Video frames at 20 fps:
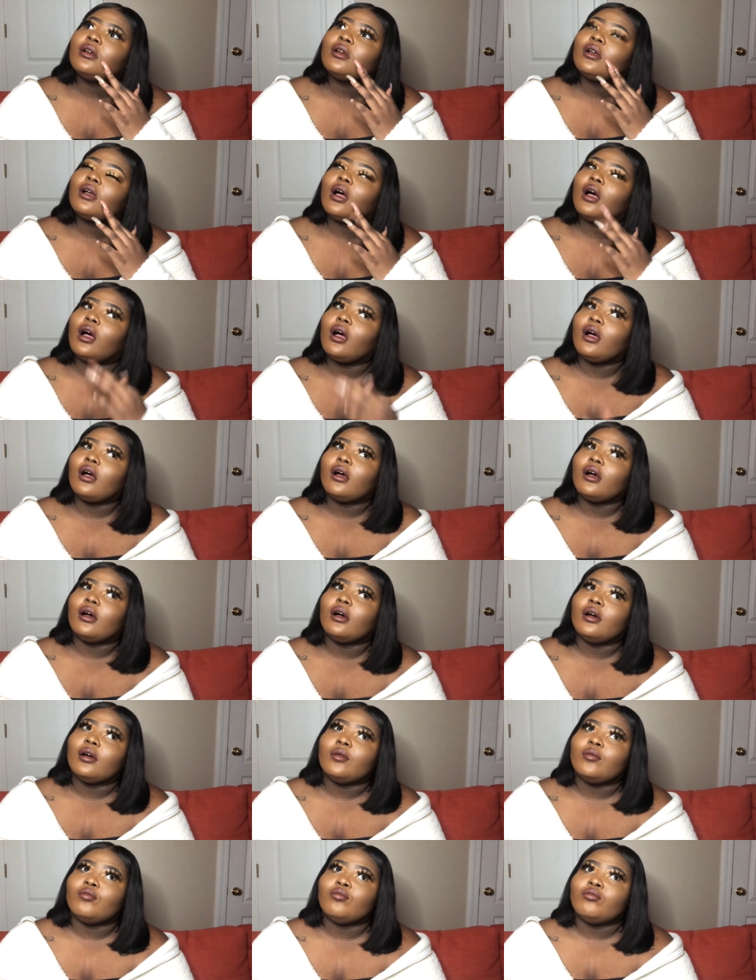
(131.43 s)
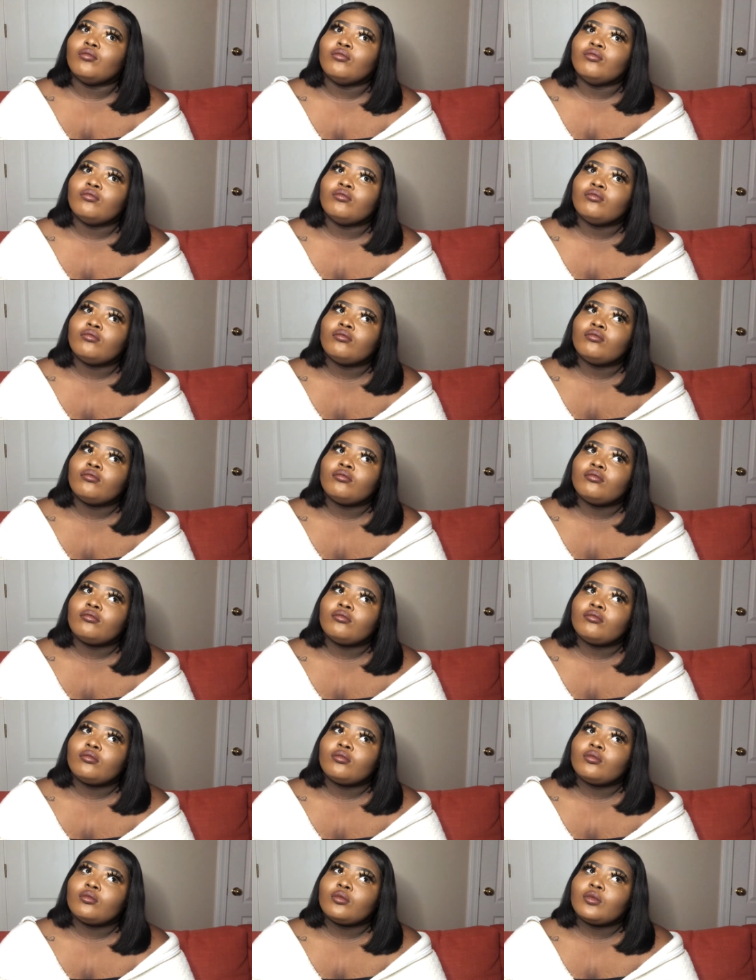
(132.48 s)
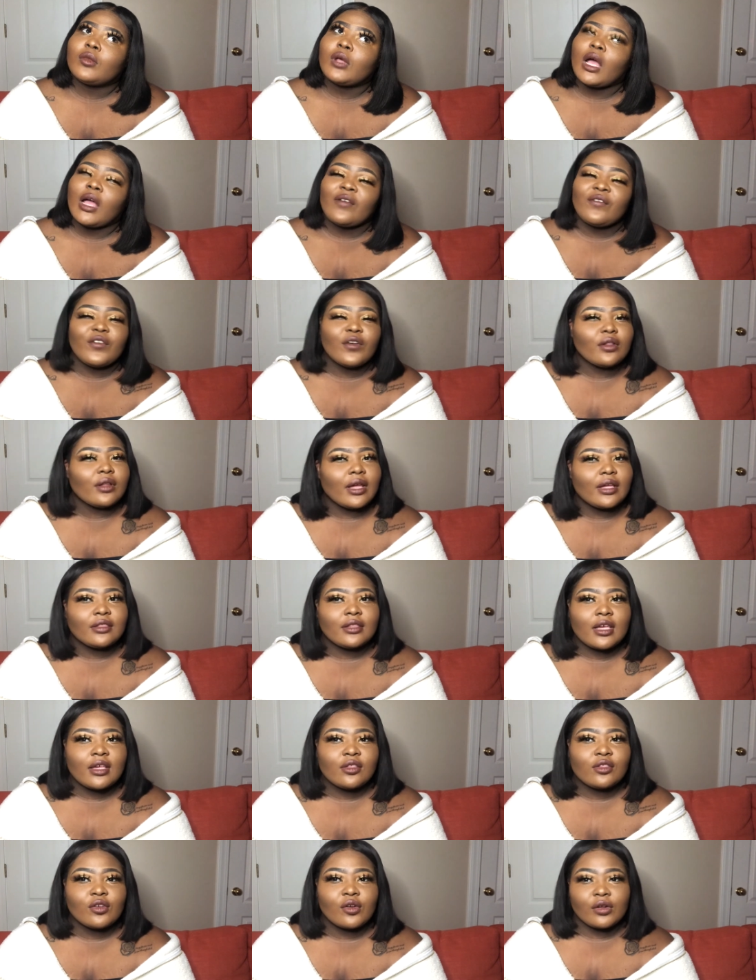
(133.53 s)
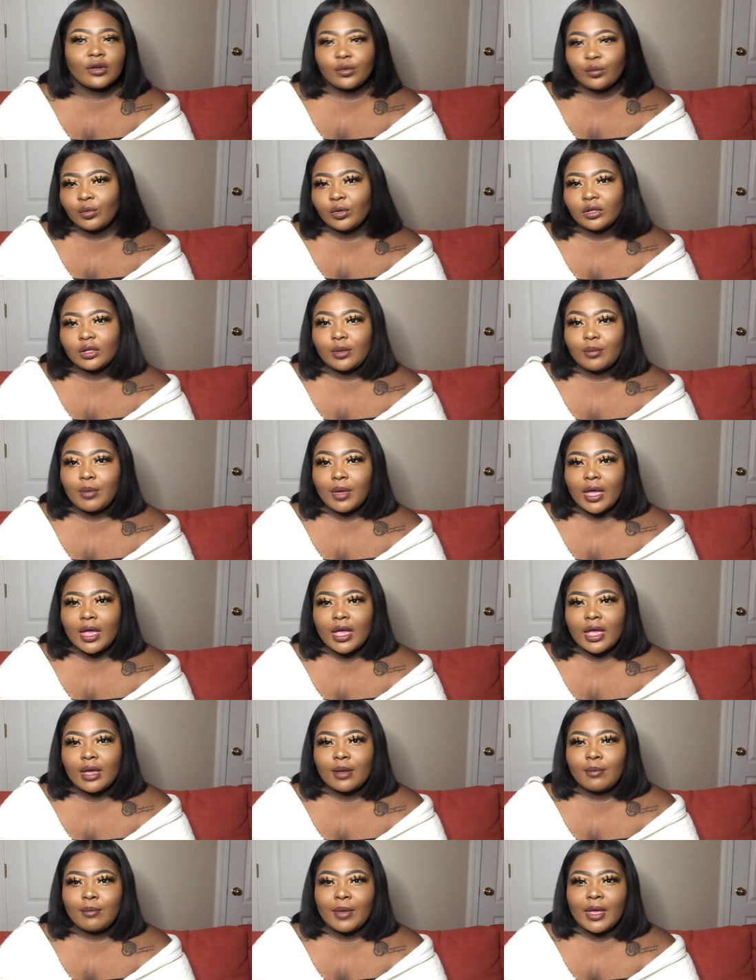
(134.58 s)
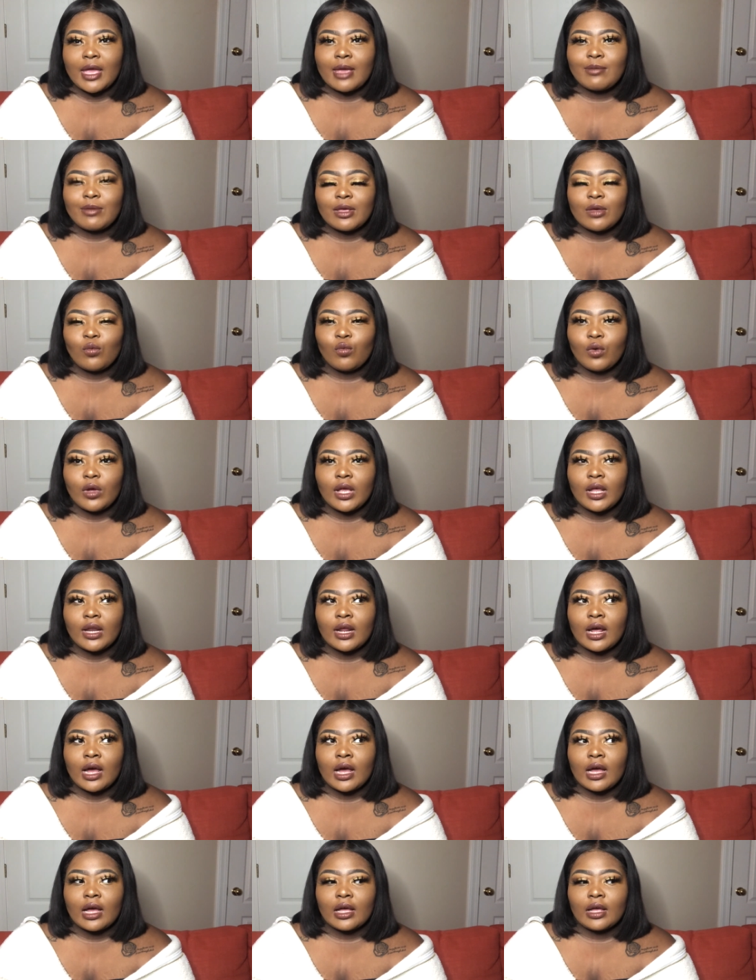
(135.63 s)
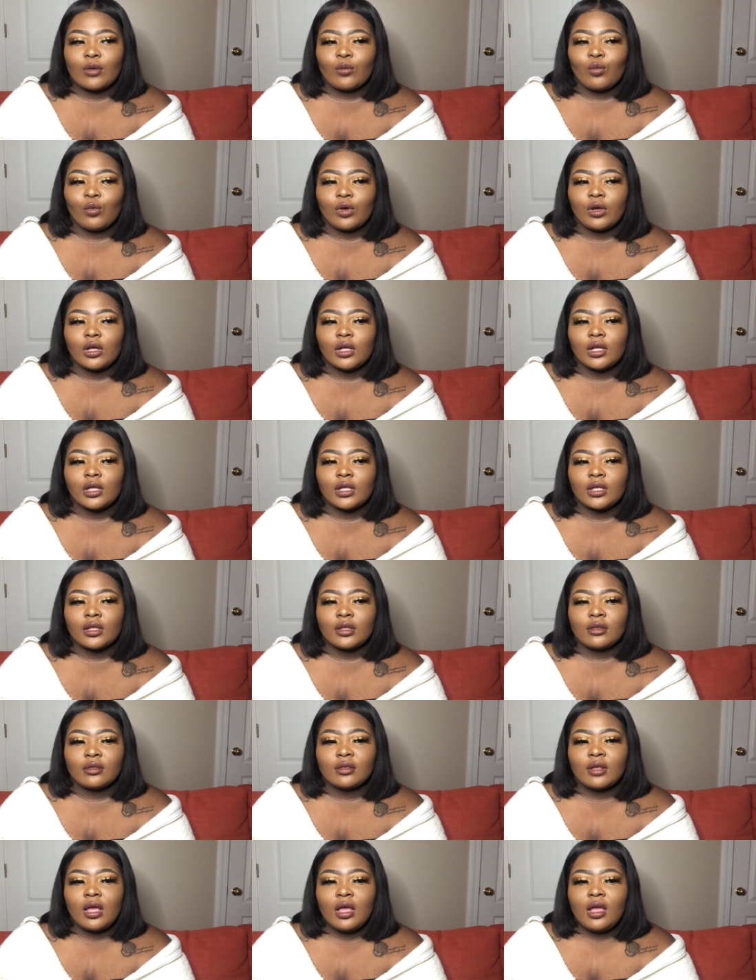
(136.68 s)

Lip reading: I feel like they started really bad maybe when I was